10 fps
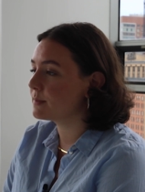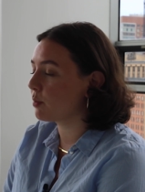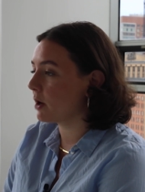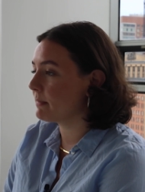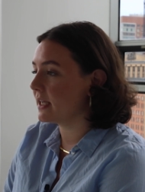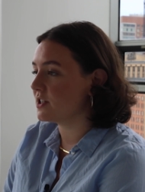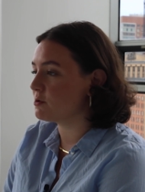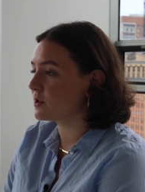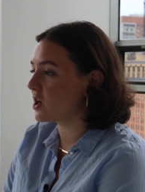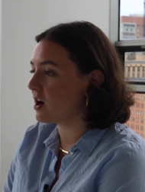He's brought me
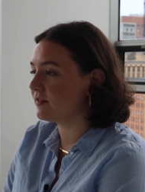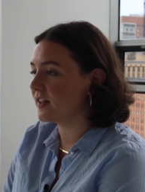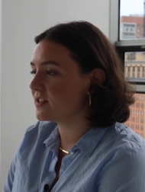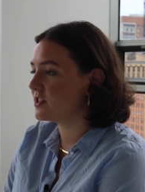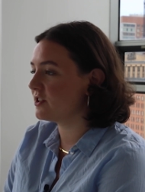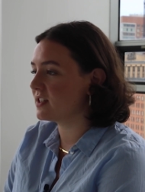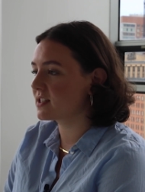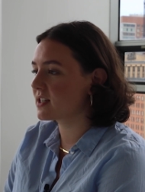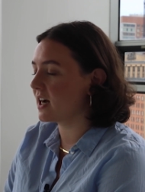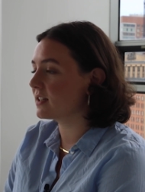into his office to
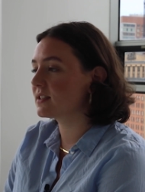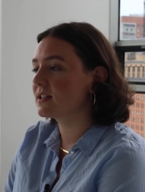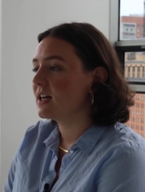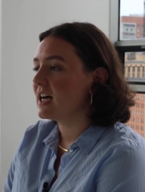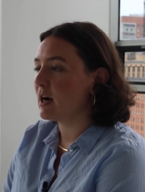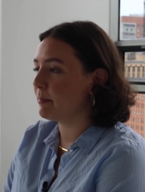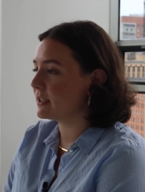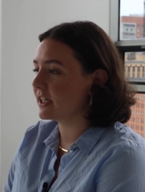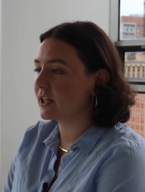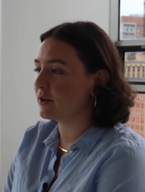discuss a
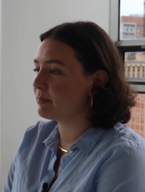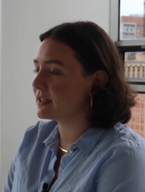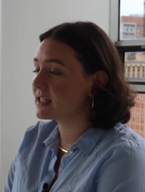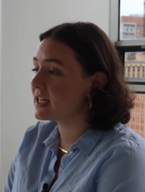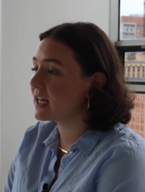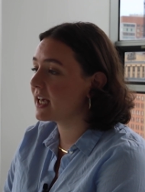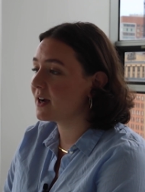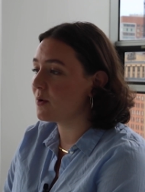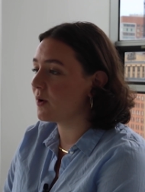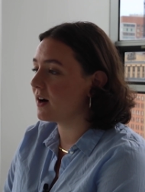particular
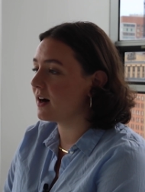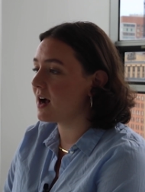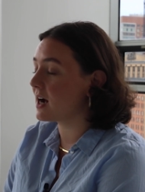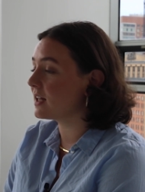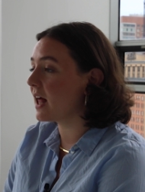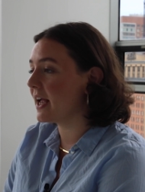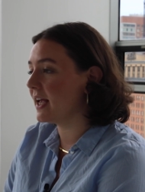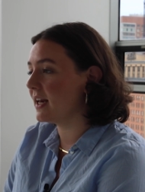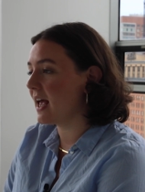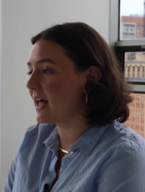proceeding or a
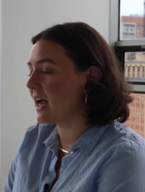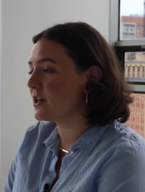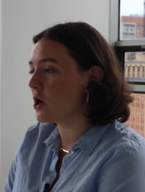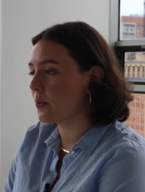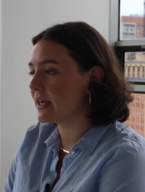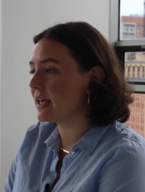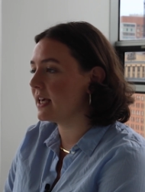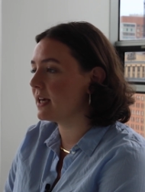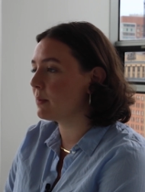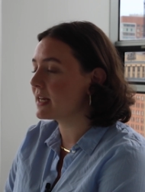client, and I know
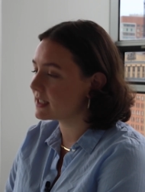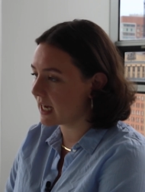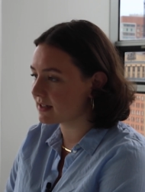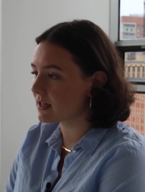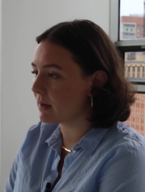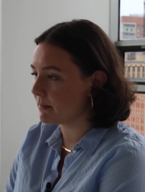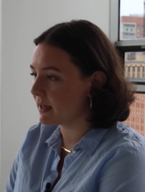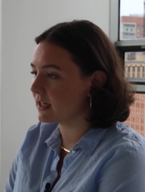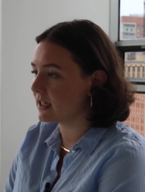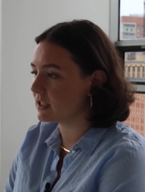he, when he's asking my
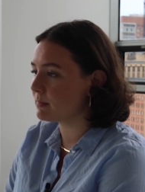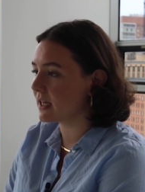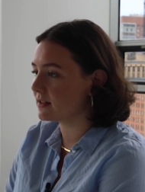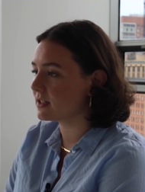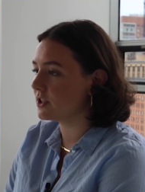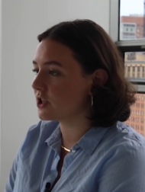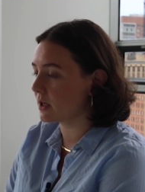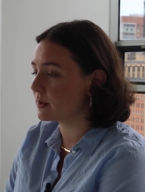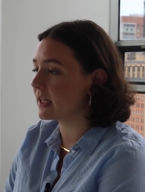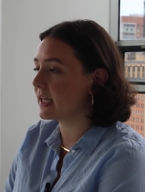opinion, it's because he
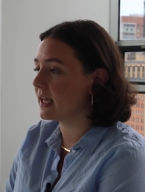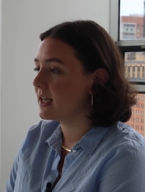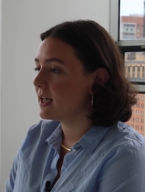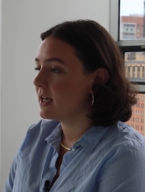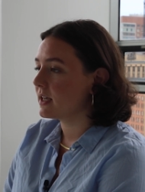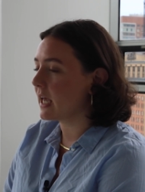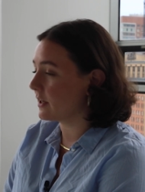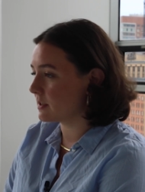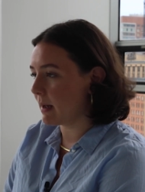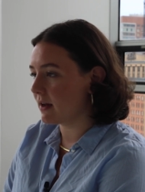genuinely
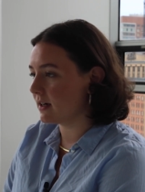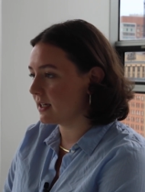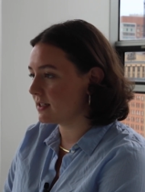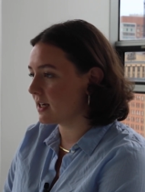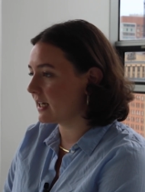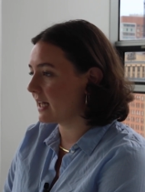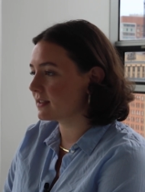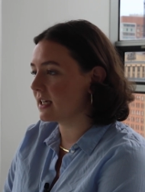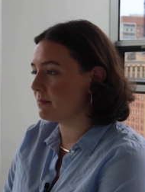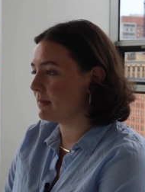cares about it. He's not
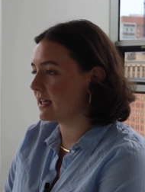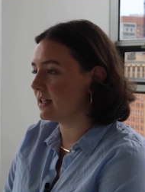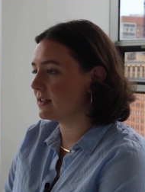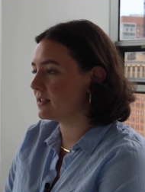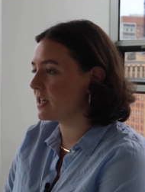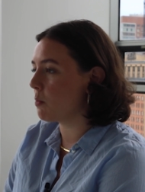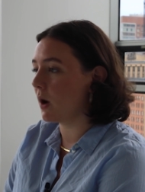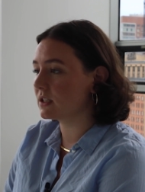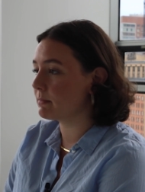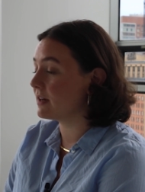asking because he
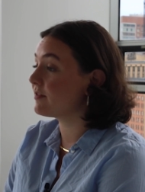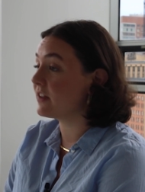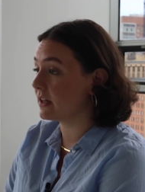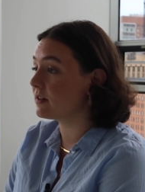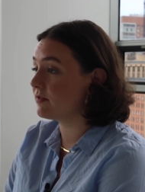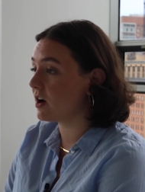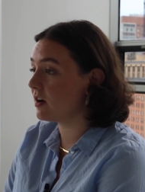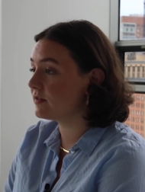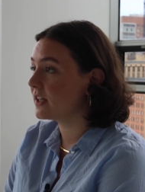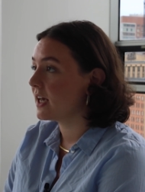wants me to feel
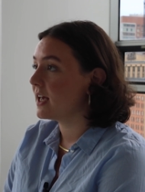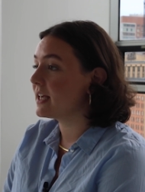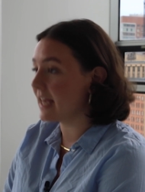involved.